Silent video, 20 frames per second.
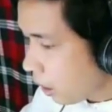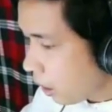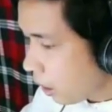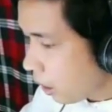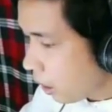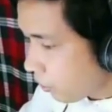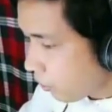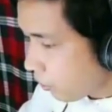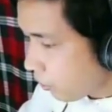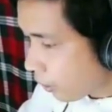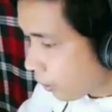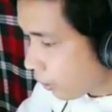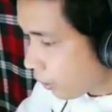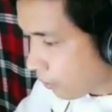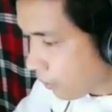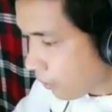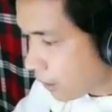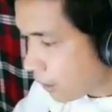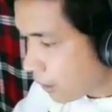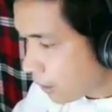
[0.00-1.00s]
before the
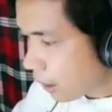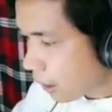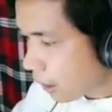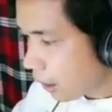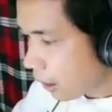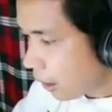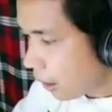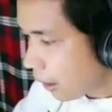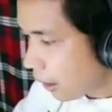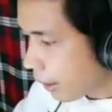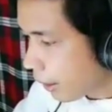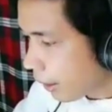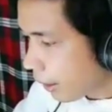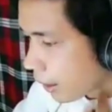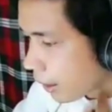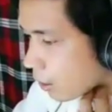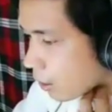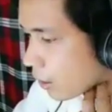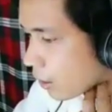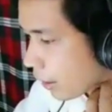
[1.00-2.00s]
physical
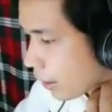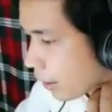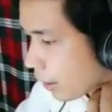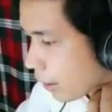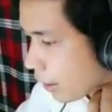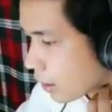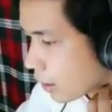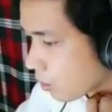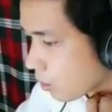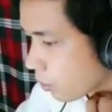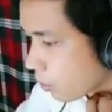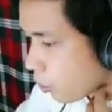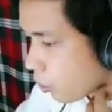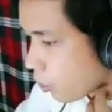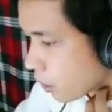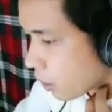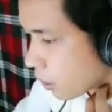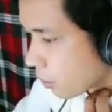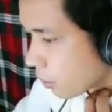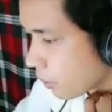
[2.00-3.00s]
exercise
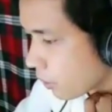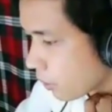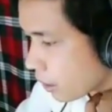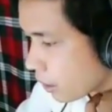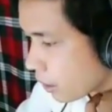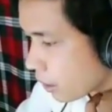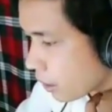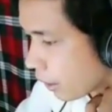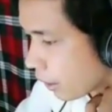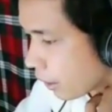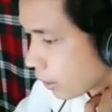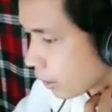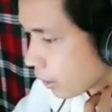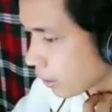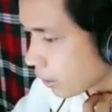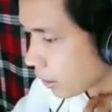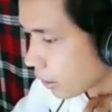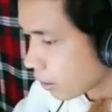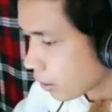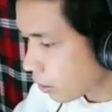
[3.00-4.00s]
program is greater
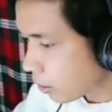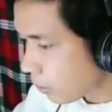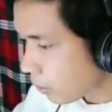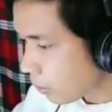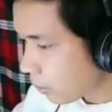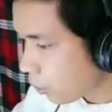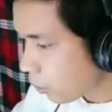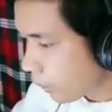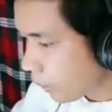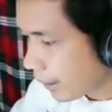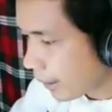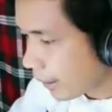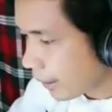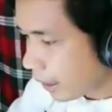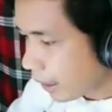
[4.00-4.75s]
than their mean weight